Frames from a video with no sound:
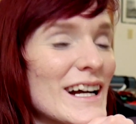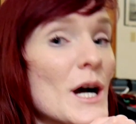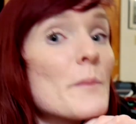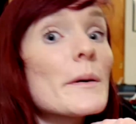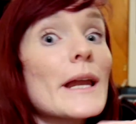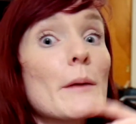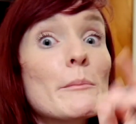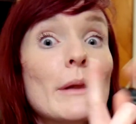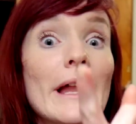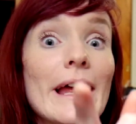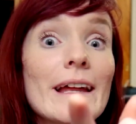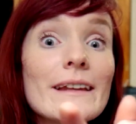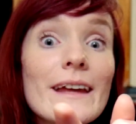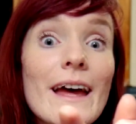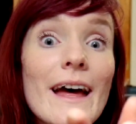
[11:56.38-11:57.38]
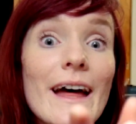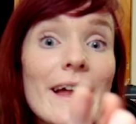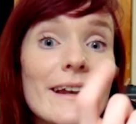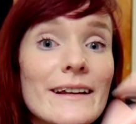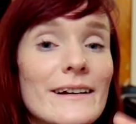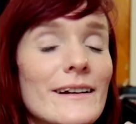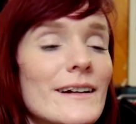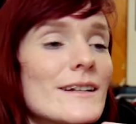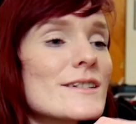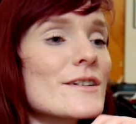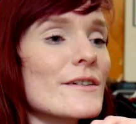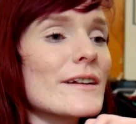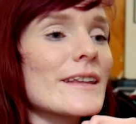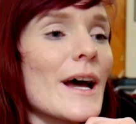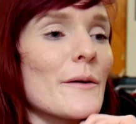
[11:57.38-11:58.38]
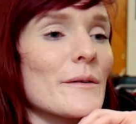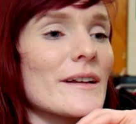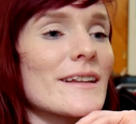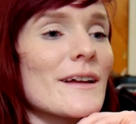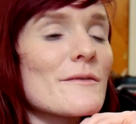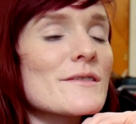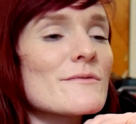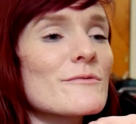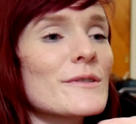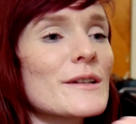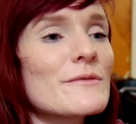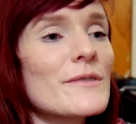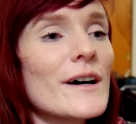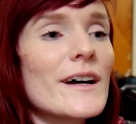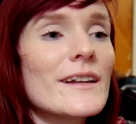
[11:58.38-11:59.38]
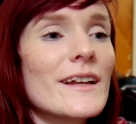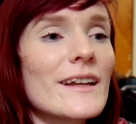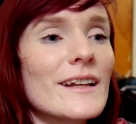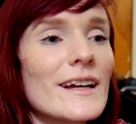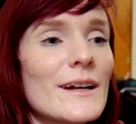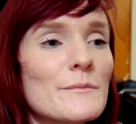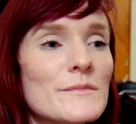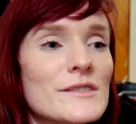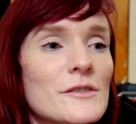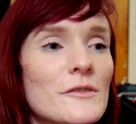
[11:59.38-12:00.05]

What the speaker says: But I planned ahead during that one, and that was really fun, and I'm so